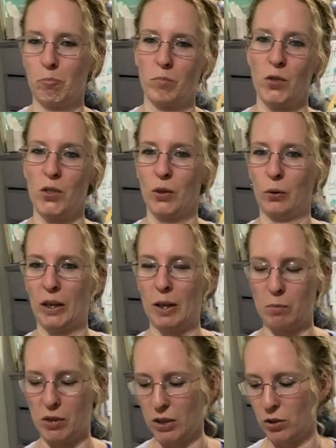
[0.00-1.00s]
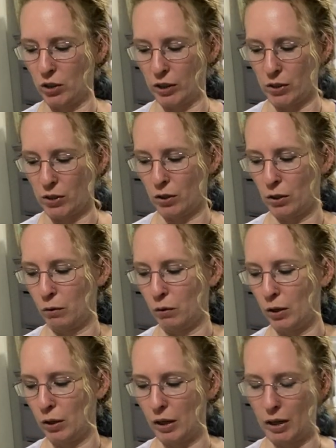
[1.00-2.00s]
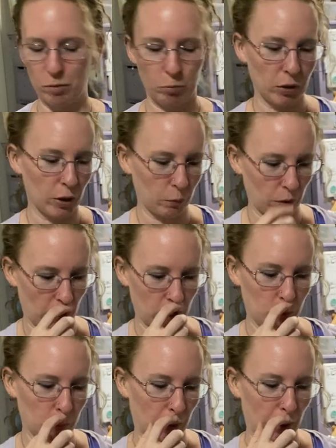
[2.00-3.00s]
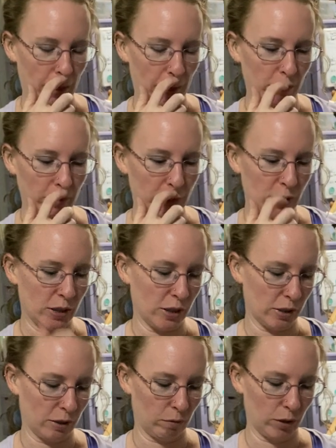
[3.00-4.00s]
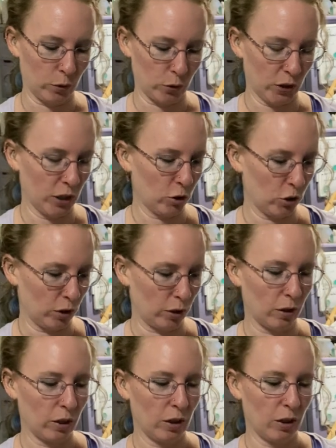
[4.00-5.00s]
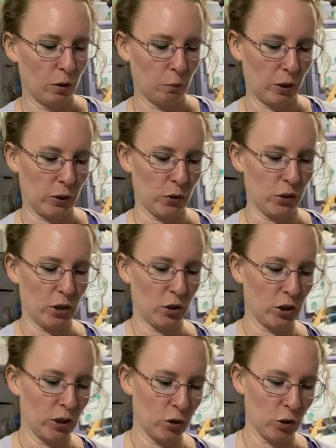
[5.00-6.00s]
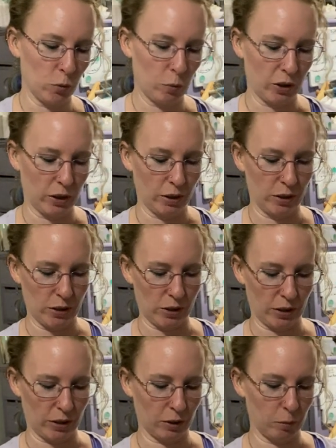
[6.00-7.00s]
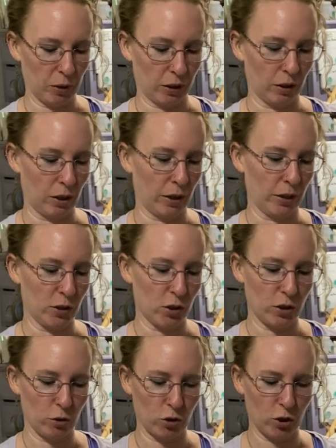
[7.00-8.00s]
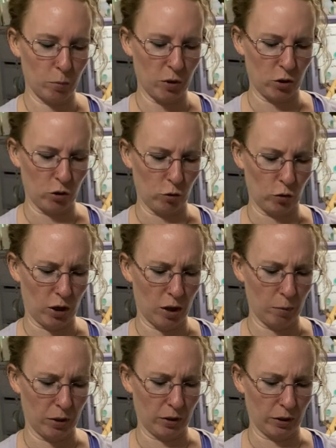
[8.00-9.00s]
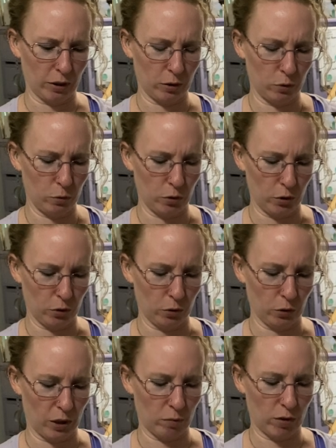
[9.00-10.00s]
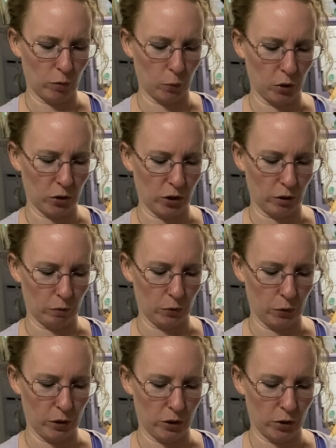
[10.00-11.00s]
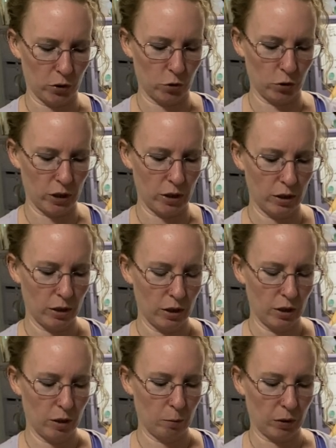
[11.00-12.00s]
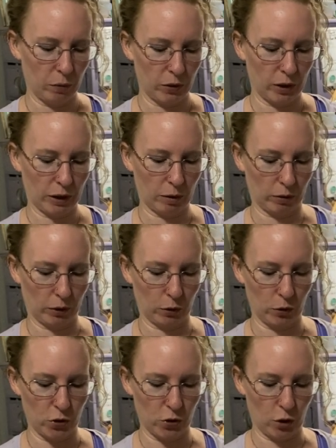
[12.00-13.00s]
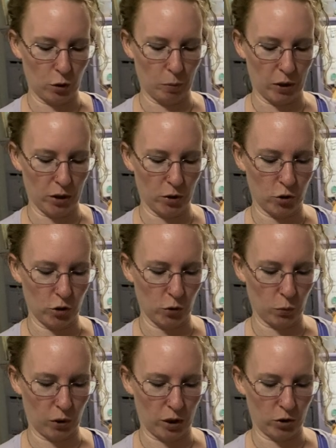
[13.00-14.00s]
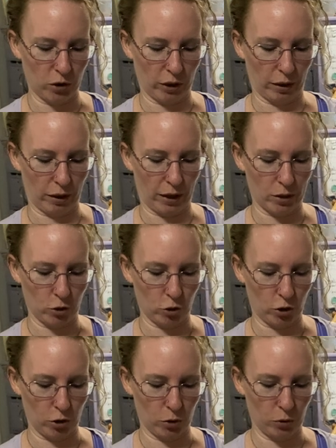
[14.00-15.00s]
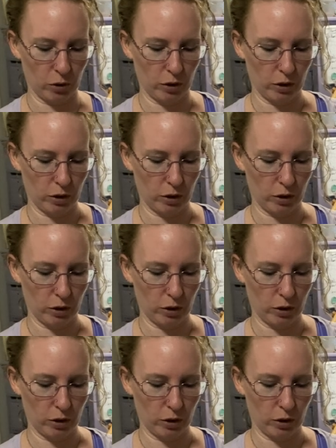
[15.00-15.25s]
still keep stitching. So I've probably watched probably every season of Hell's Kitchen while stitching just because like, oh my God, and there's so much drama. Like who knew? I've never worked in the food industry I feel like I've learned so much just watching that show.